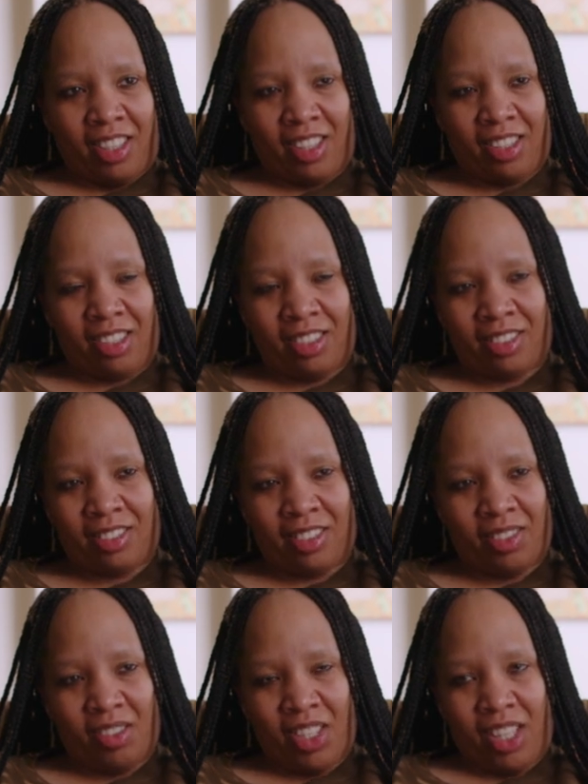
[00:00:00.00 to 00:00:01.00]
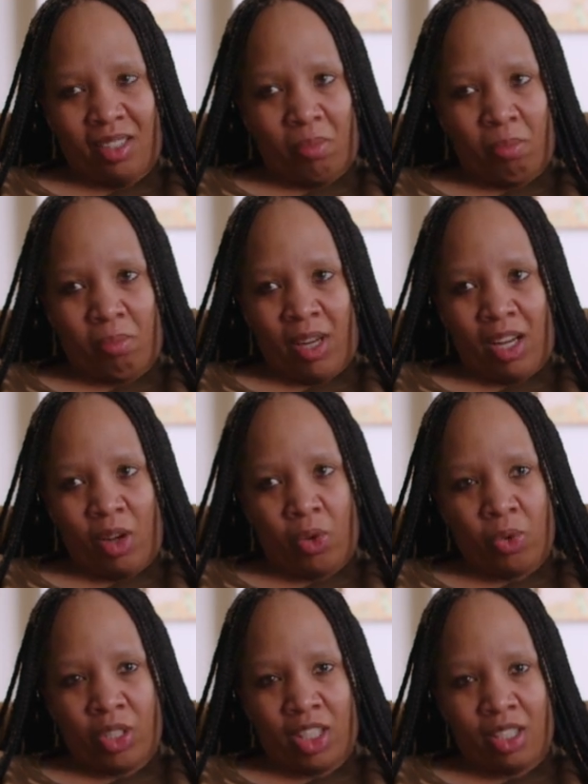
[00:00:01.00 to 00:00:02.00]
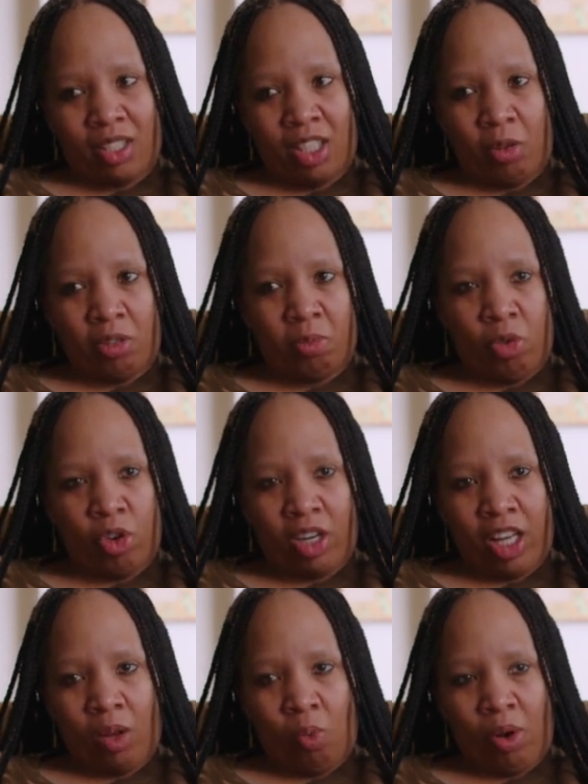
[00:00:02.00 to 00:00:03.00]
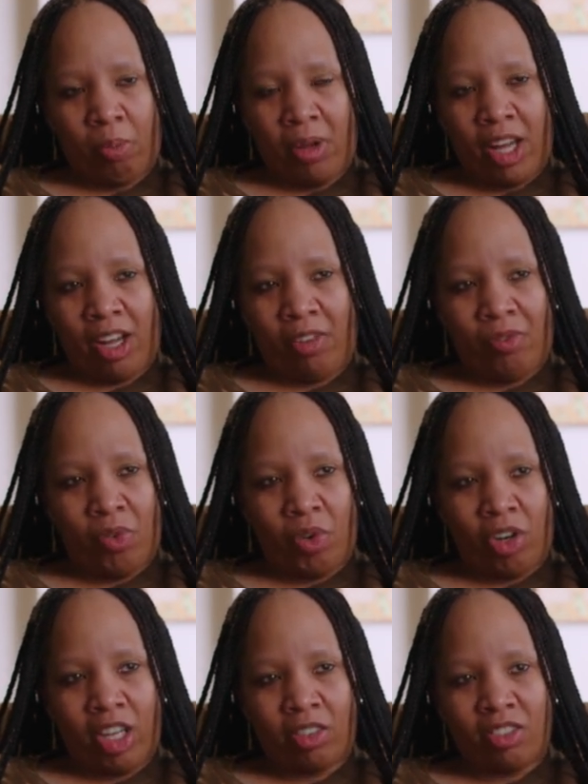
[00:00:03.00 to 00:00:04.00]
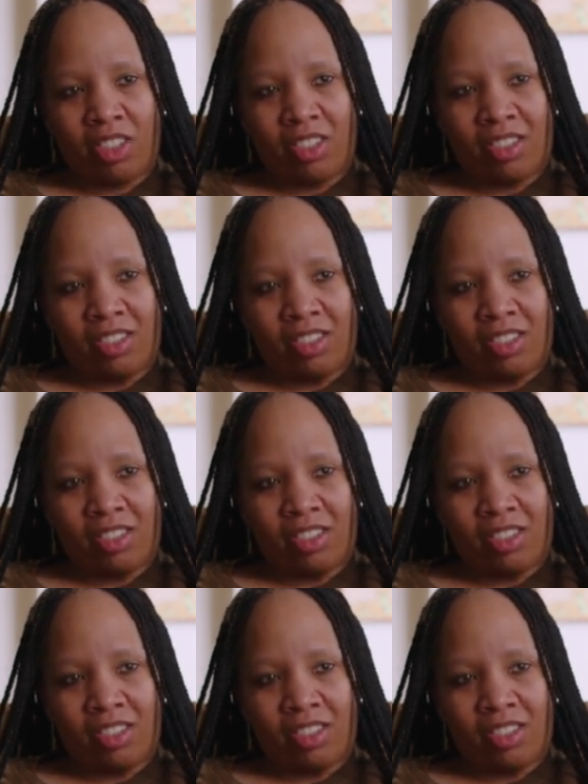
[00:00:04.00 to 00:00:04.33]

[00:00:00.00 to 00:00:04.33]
And my oldest, he was born at 1 pound, 4 ounce